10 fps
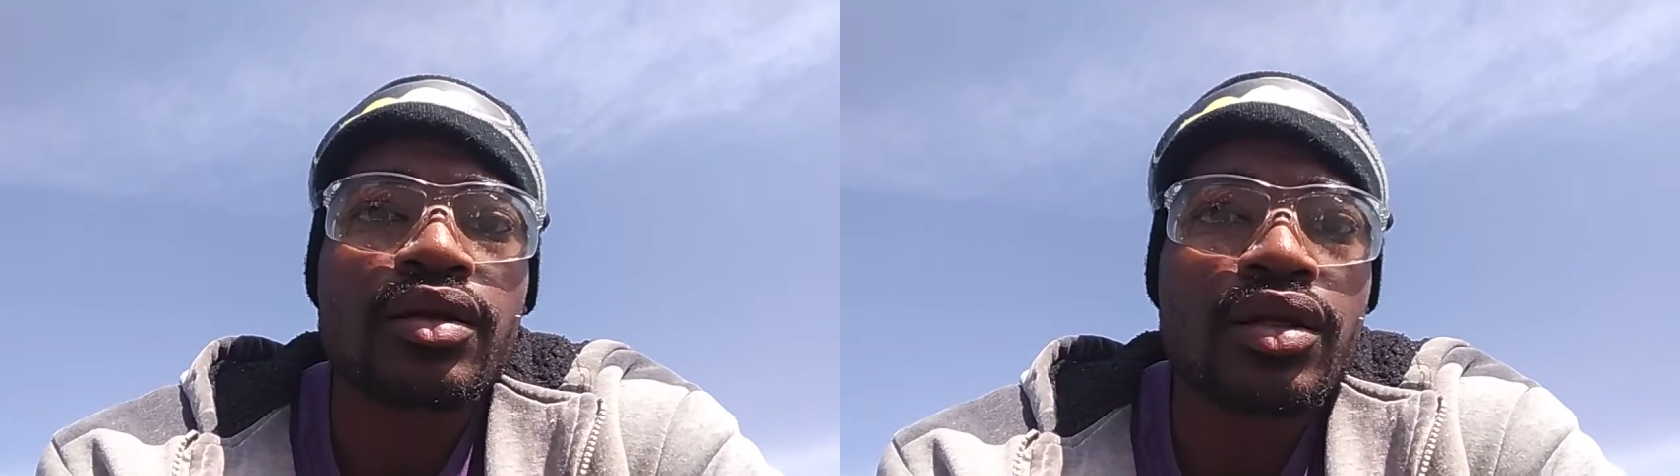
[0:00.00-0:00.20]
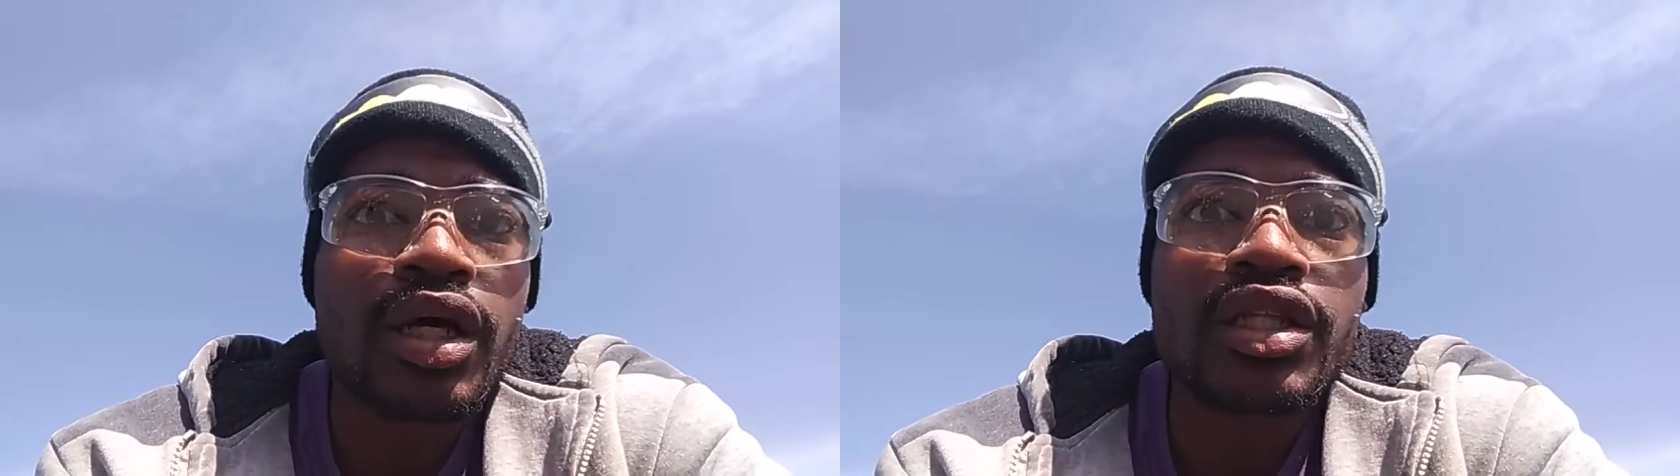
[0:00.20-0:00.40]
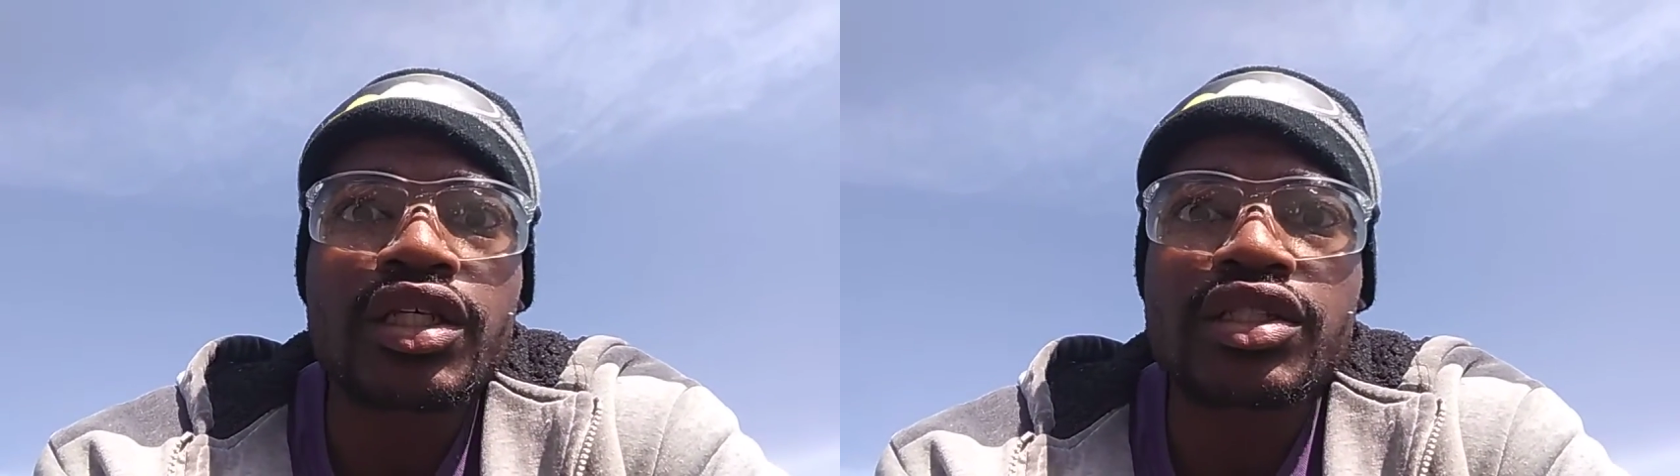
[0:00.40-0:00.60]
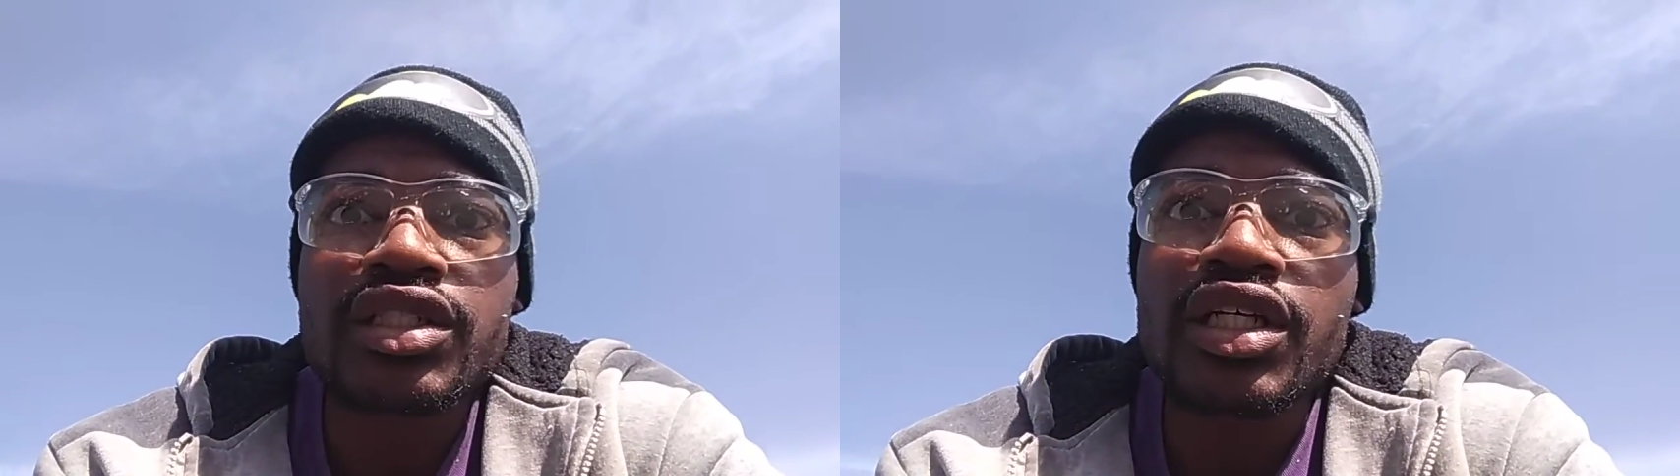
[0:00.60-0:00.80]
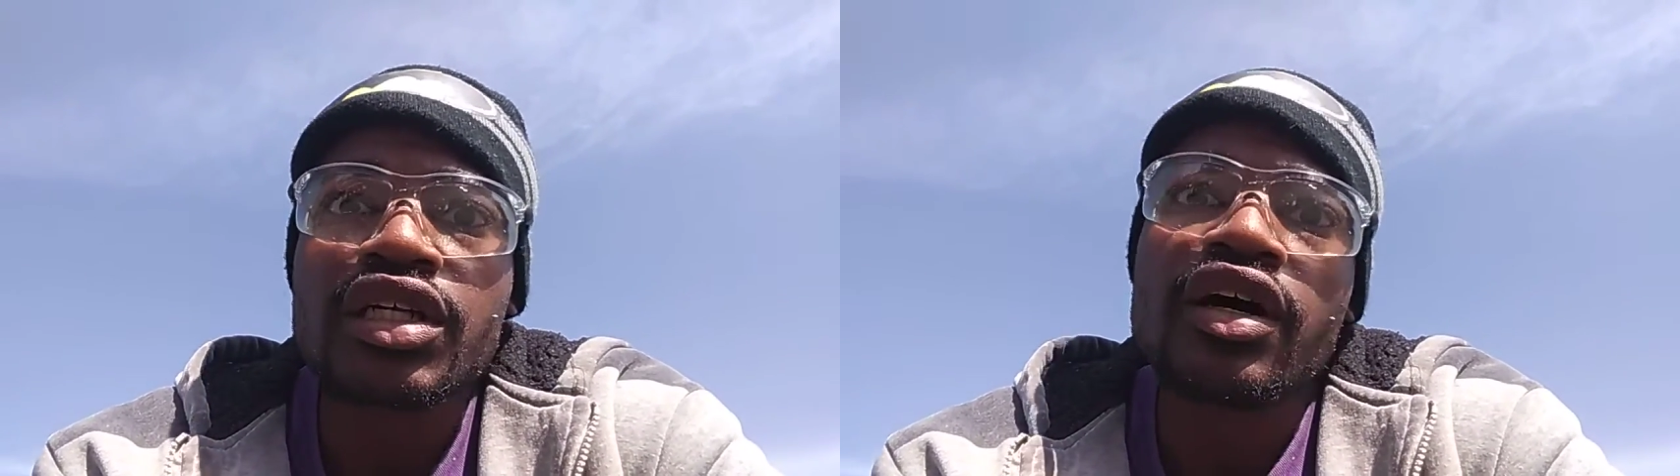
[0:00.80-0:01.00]
nothing is
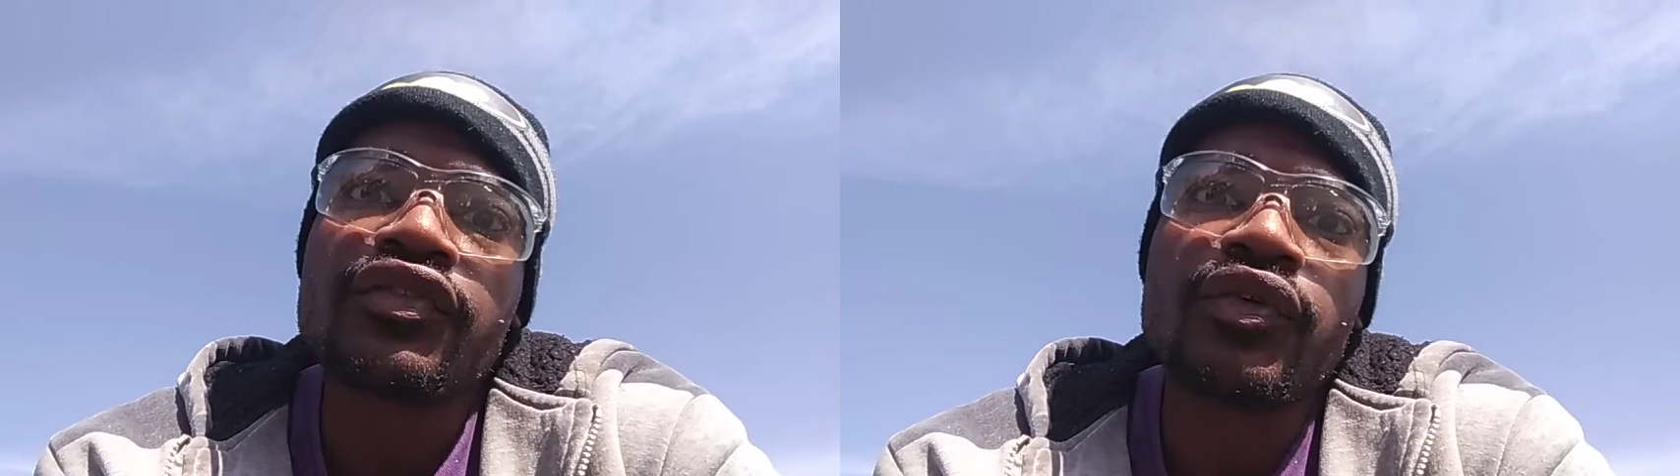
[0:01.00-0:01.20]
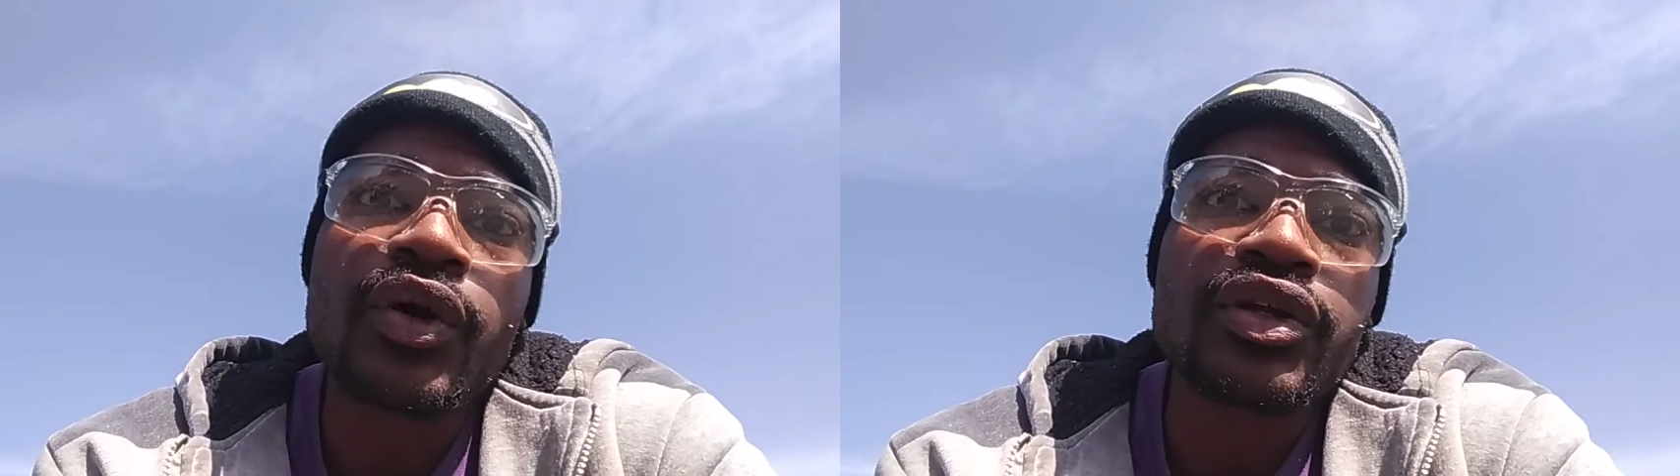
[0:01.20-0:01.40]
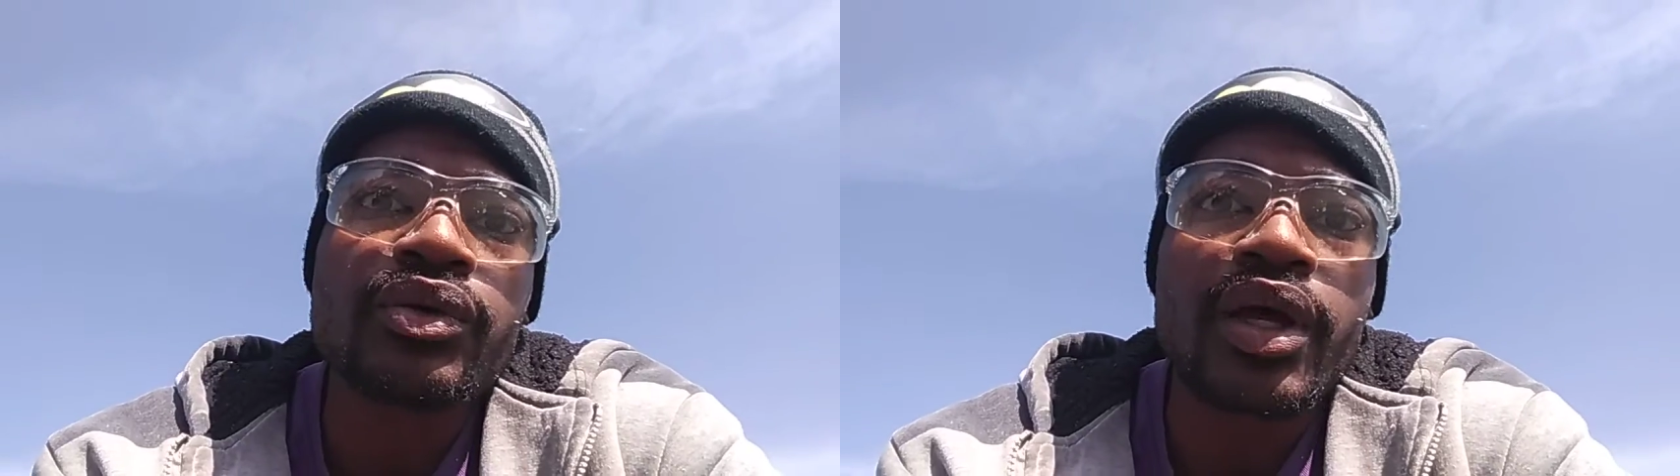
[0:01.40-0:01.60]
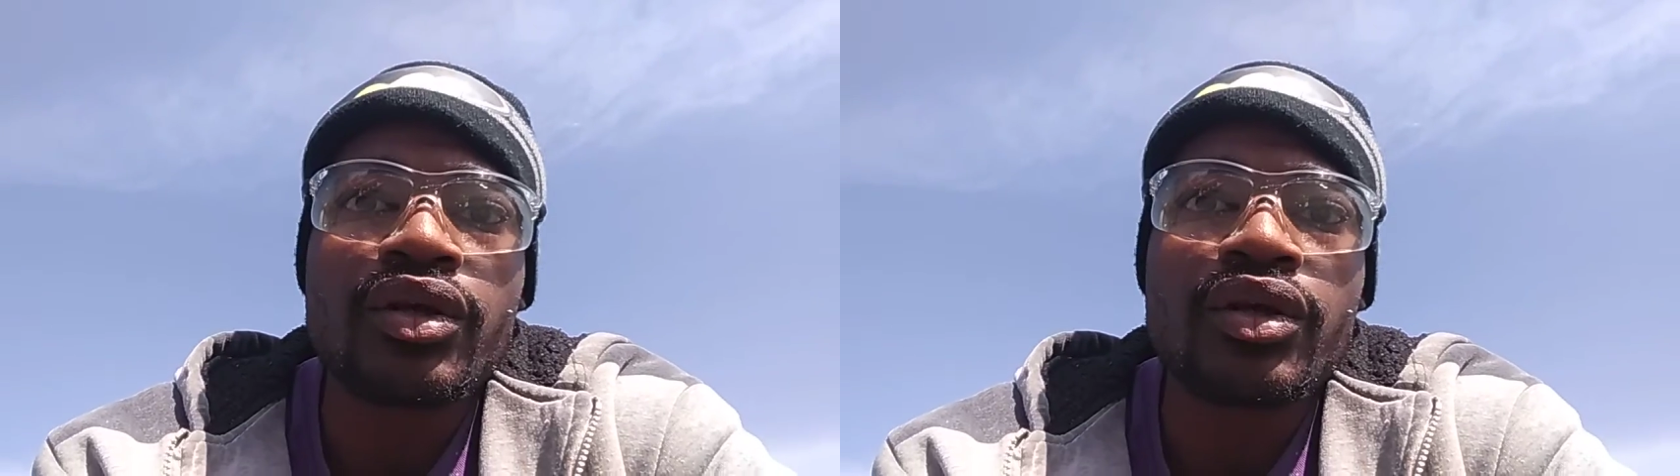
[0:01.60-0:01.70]
good enough for you